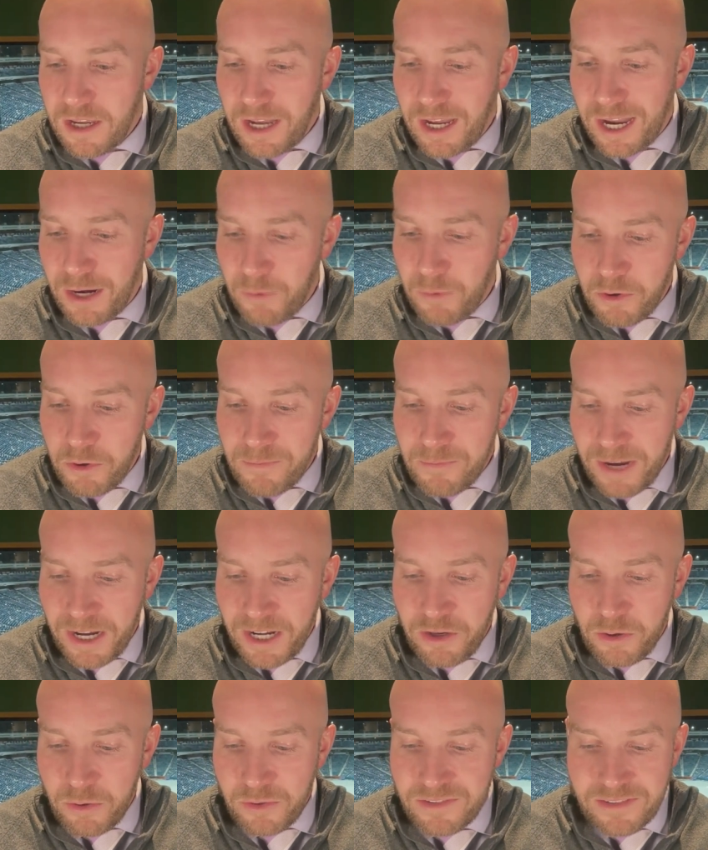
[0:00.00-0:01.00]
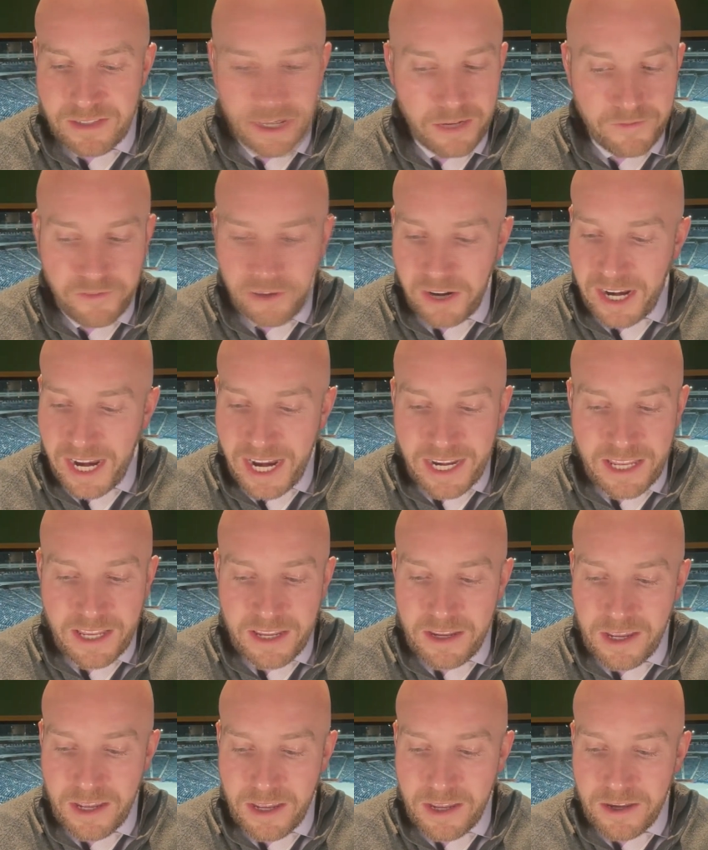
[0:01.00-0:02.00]
I wrote in my notes 10 for
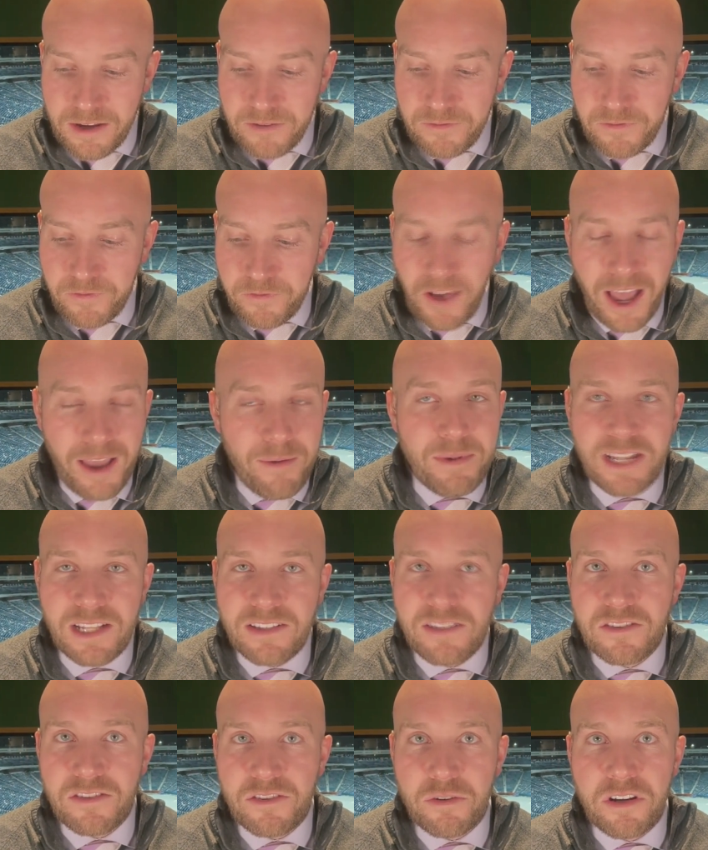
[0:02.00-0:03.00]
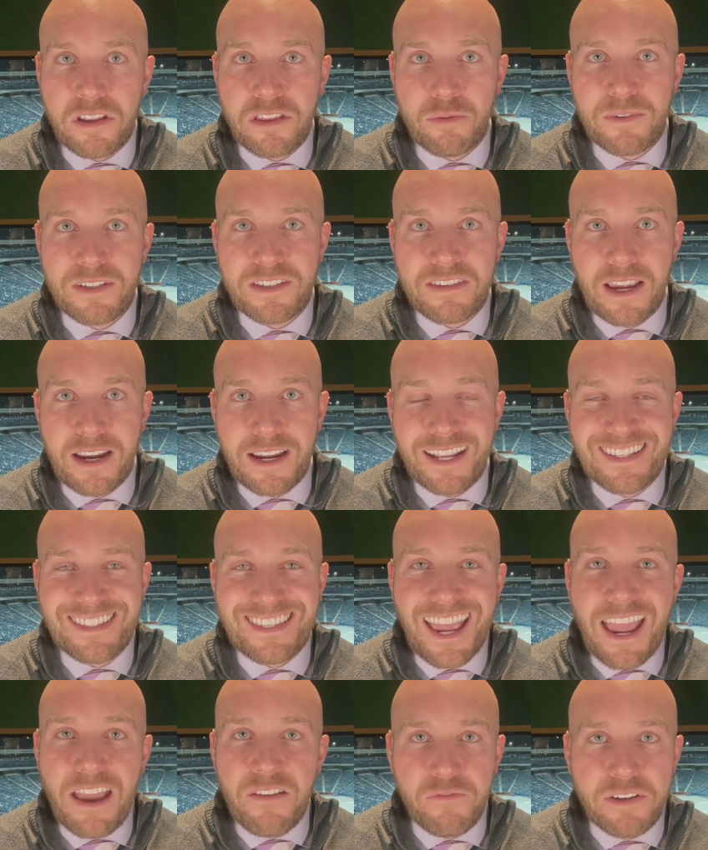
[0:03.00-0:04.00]
80, 5 minutes and 33 seconds.
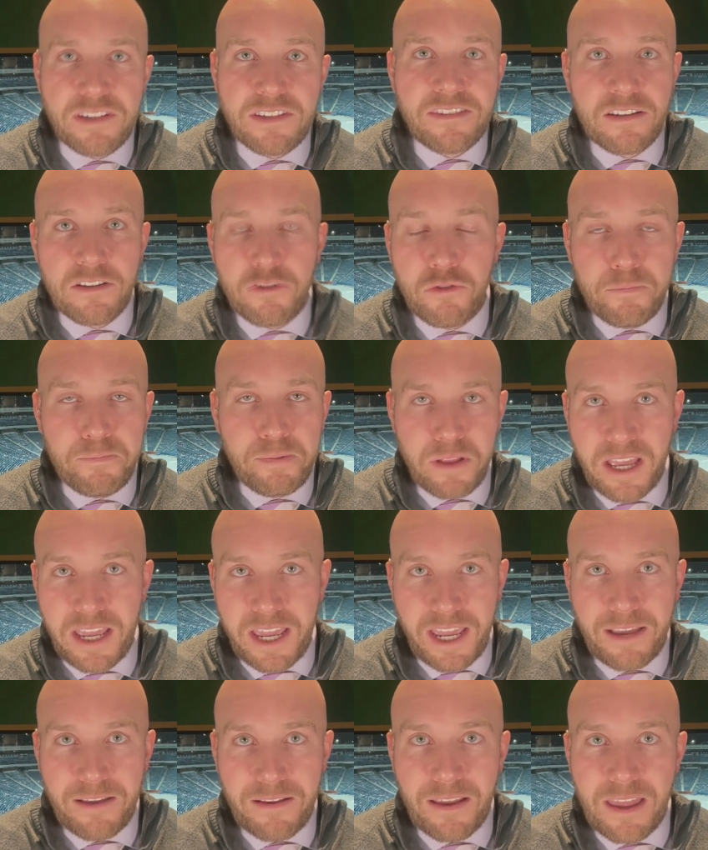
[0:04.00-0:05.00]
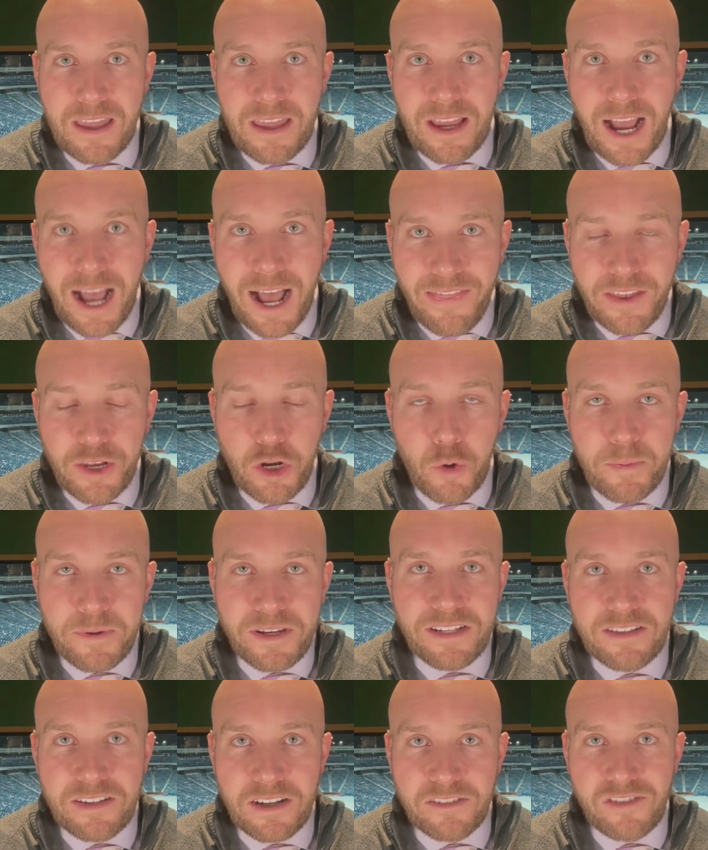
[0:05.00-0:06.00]
Every single play on that
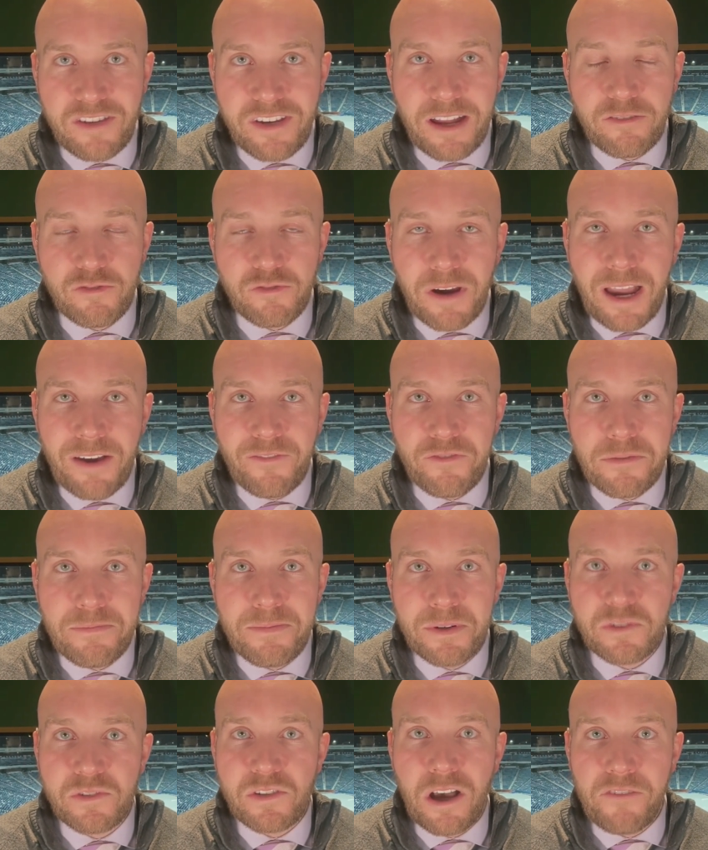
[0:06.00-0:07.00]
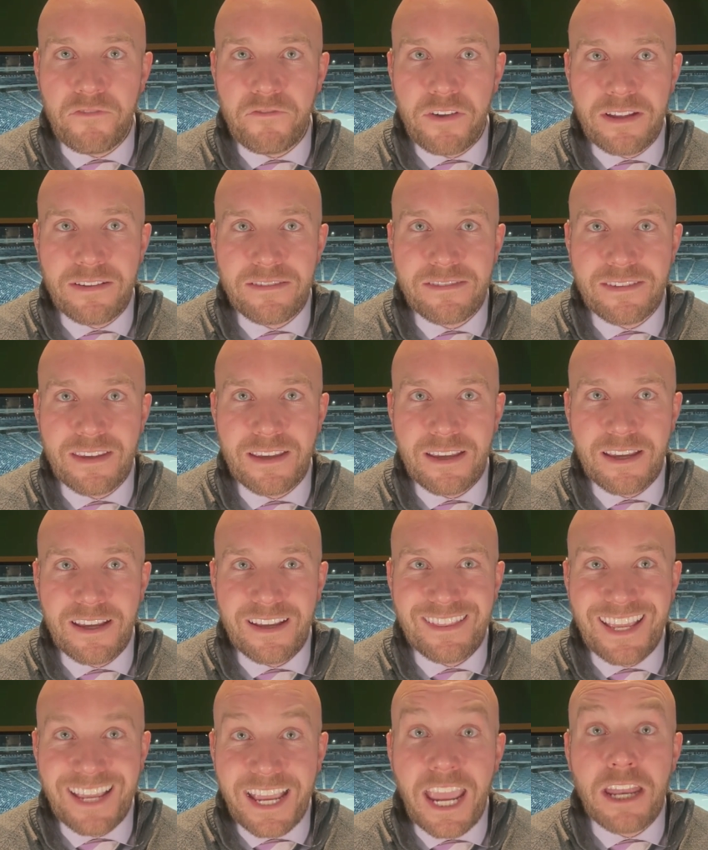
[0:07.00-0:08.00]
opening touchdown drive for the Bills offense,
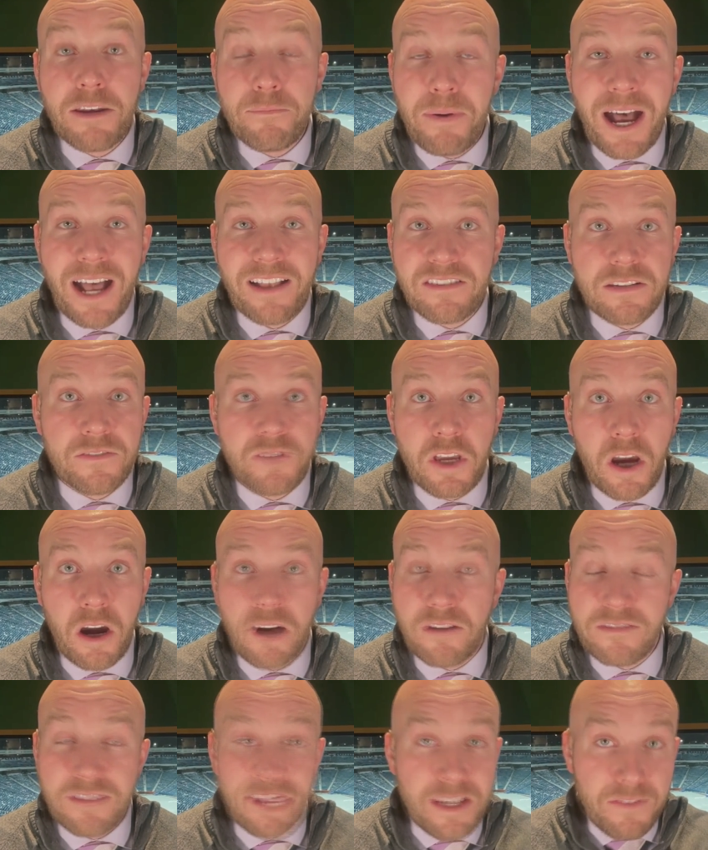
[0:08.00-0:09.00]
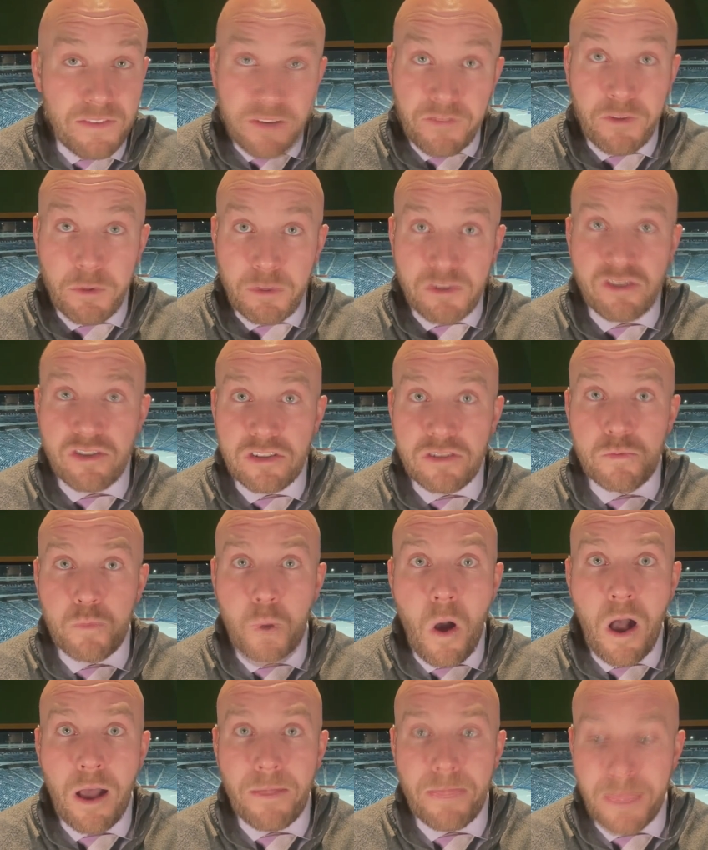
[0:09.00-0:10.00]
they gained positive yards, even if it was just
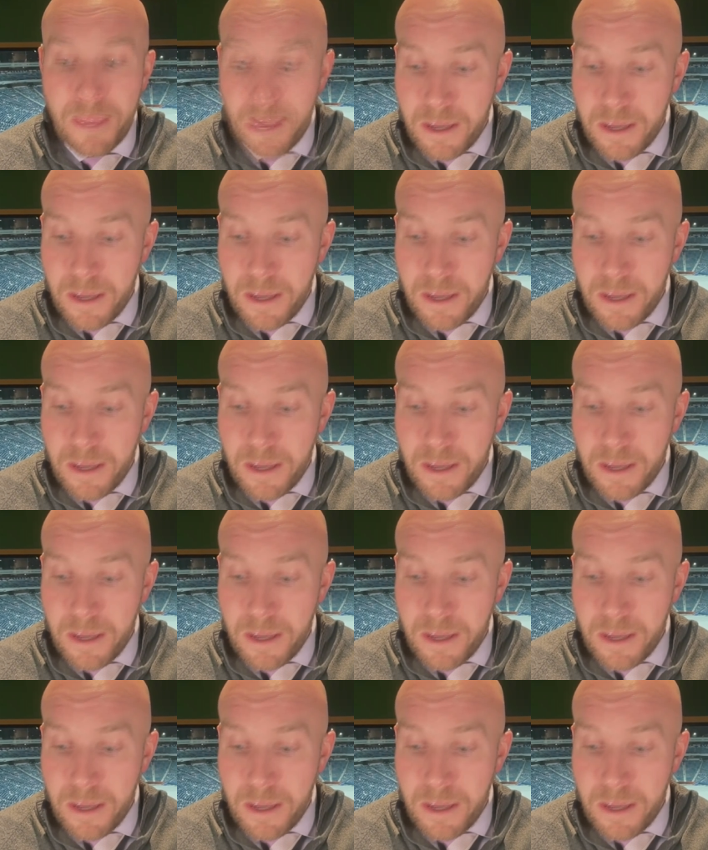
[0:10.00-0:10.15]
one.